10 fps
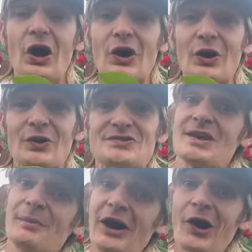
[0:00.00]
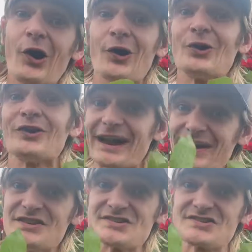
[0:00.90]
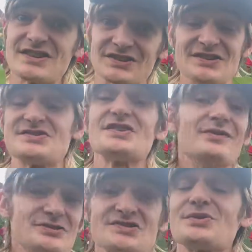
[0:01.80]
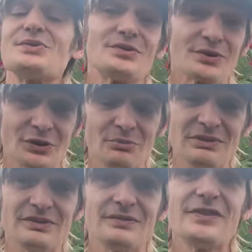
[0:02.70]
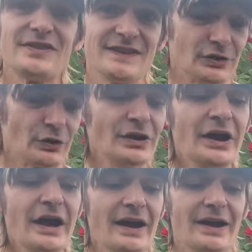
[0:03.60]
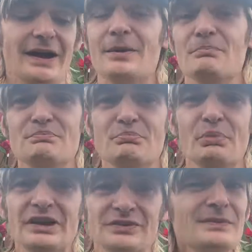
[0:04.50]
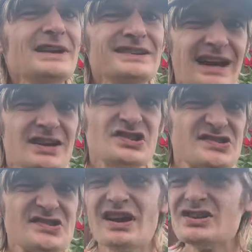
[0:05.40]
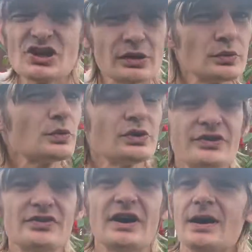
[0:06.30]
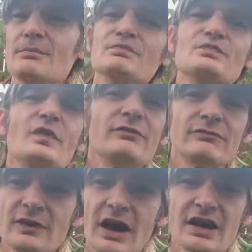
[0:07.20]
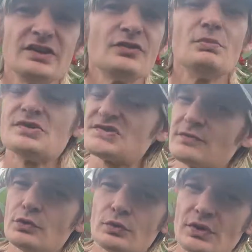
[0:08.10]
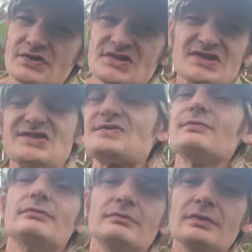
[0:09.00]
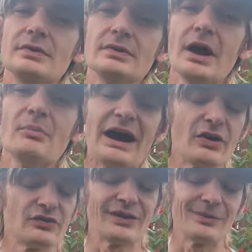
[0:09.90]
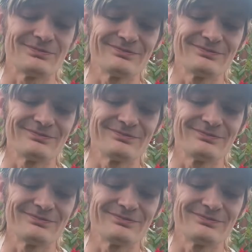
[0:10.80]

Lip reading: are semi-hard and this thickness. Obviously, they're going to be thinner. But yeah, just a general rule of thumb, find most of your roses about a